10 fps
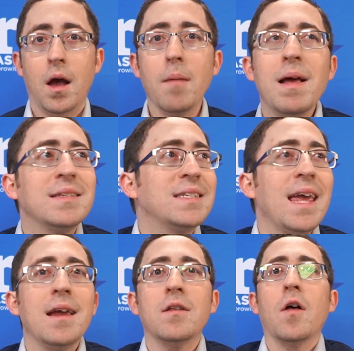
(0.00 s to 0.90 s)
I'm not
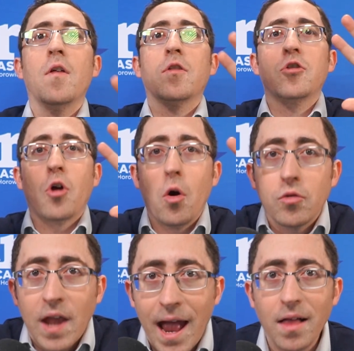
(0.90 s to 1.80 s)
saying on the
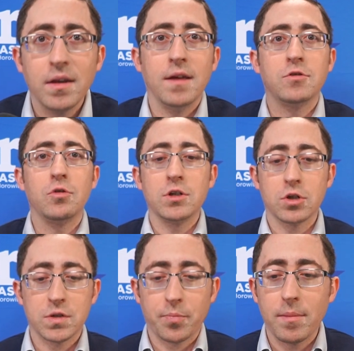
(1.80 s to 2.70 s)
totality of
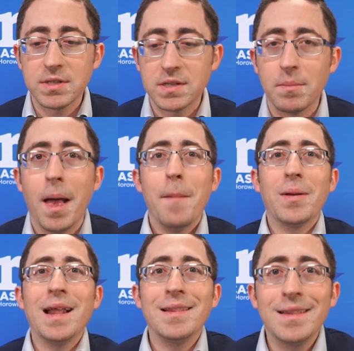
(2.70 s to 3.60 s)
judicial supremacism,
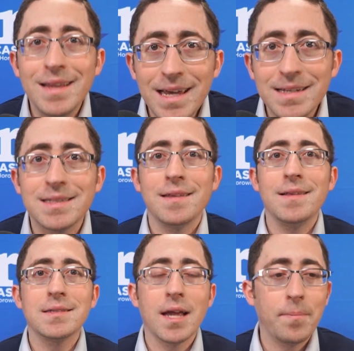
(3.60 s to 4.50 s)
but at least in
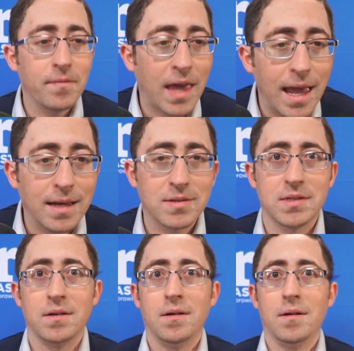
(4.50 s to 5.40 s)
this type of
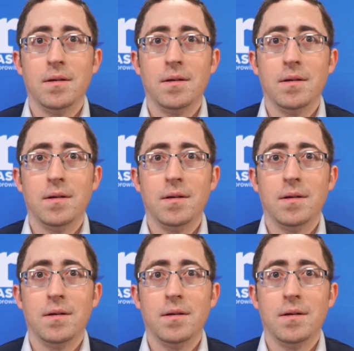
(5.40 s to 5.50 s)
case.